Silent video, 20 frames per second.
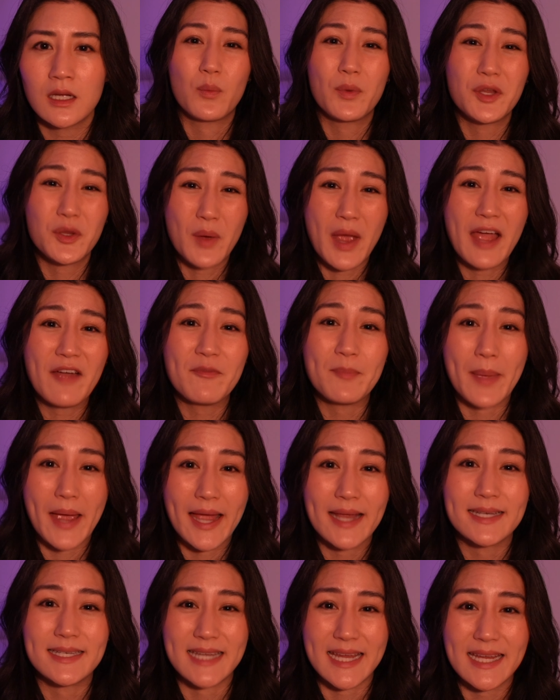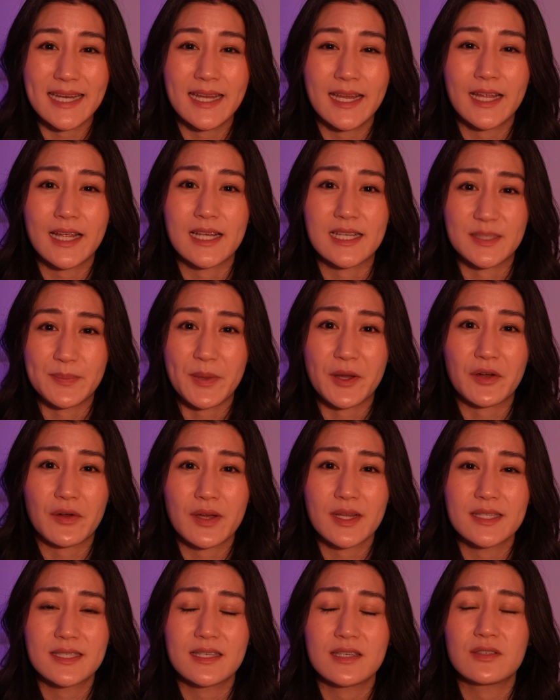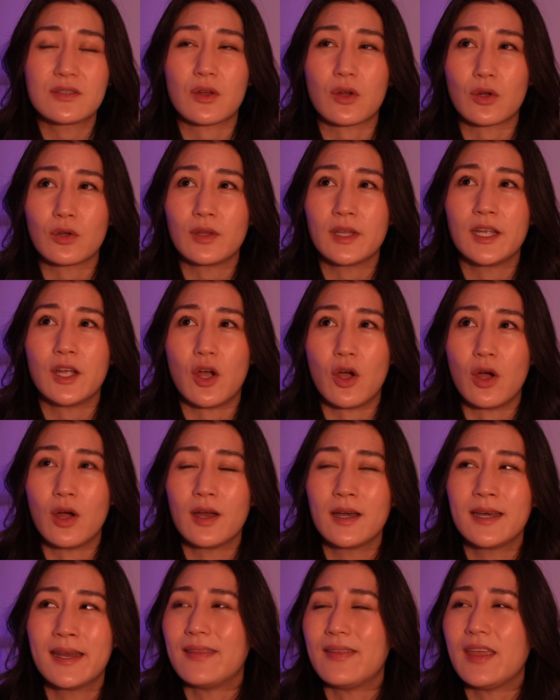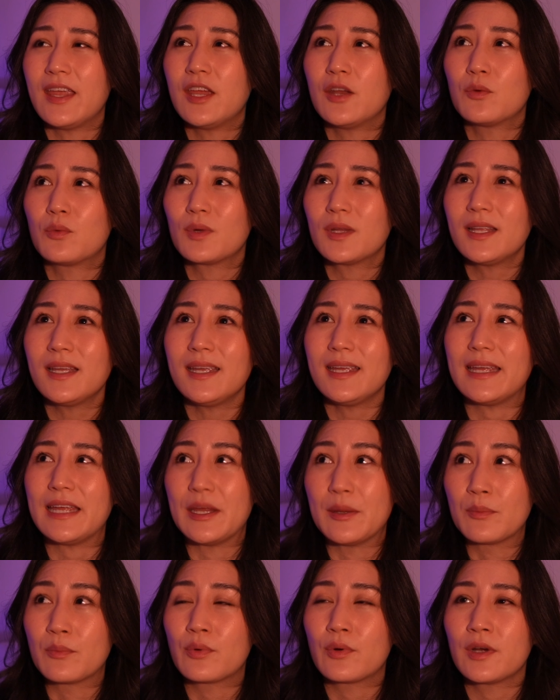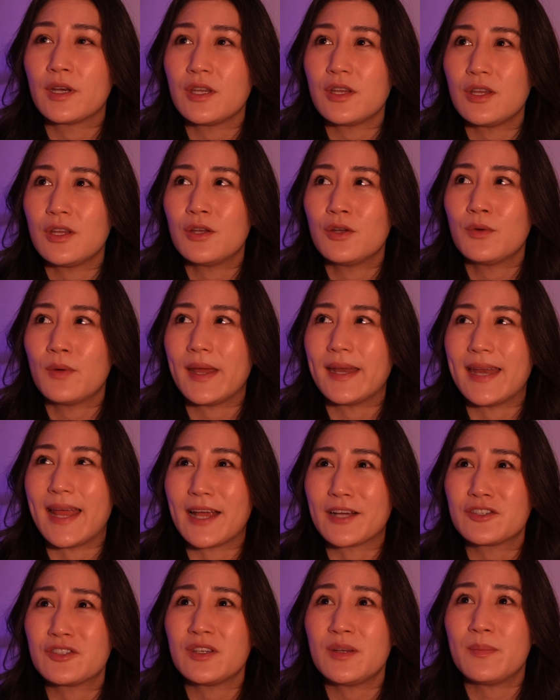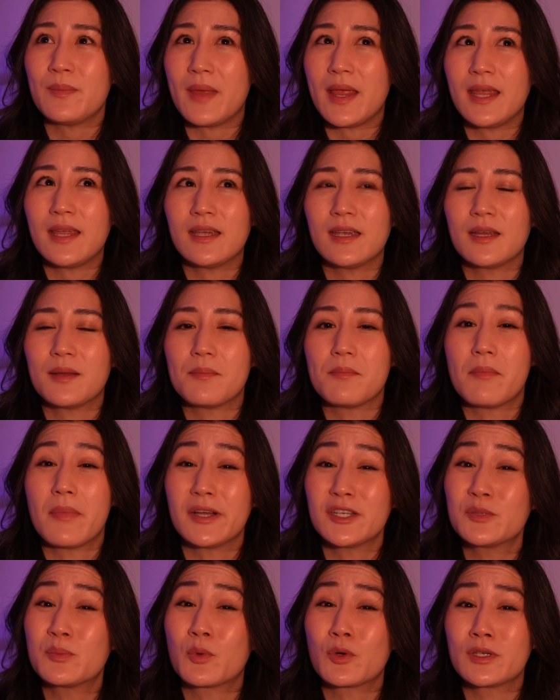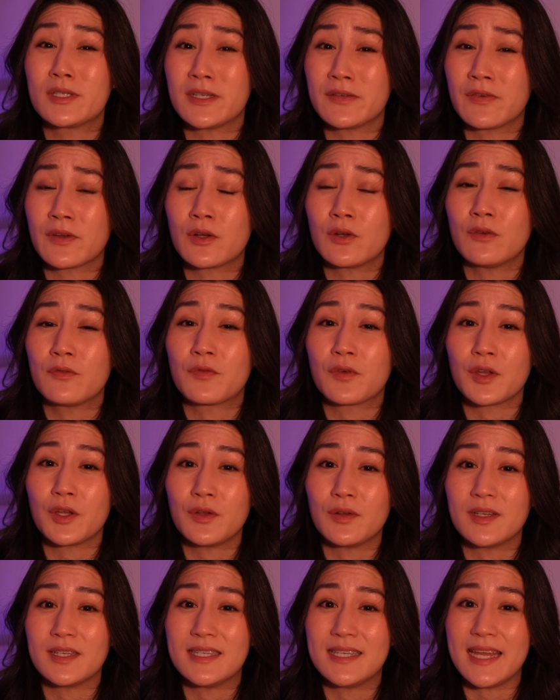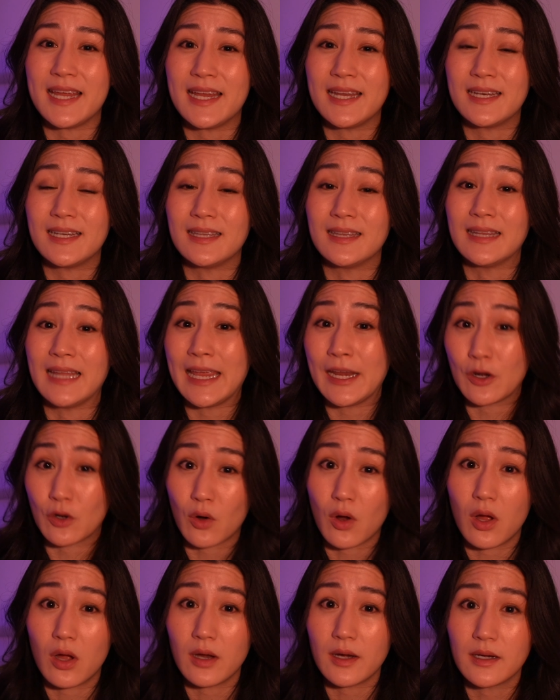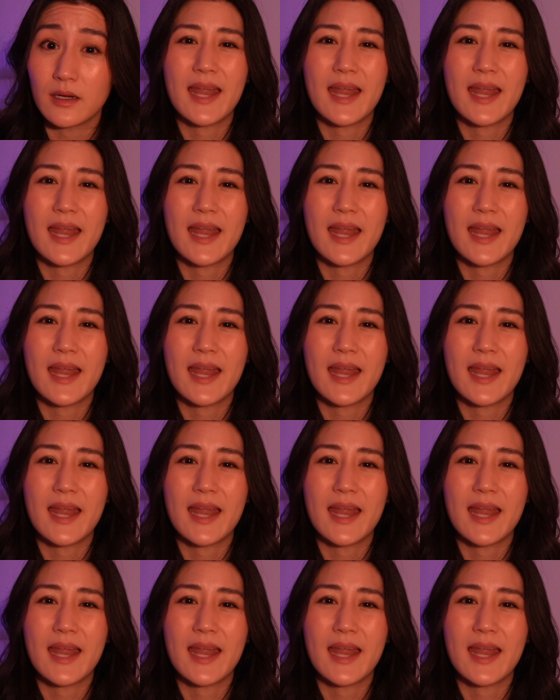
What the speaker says: When you have bad dating experiences early on, they can really imprint you and actually make it much more difficult for you to date later on.